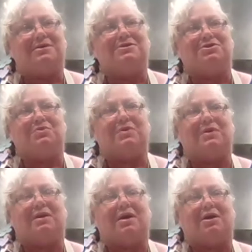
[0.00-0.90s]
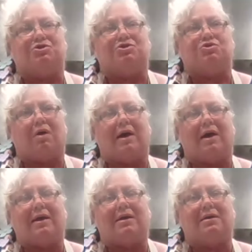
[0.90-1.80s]
is doing a
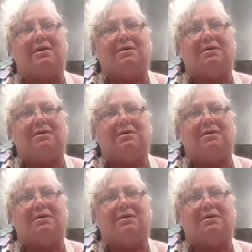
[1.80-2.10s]
dry,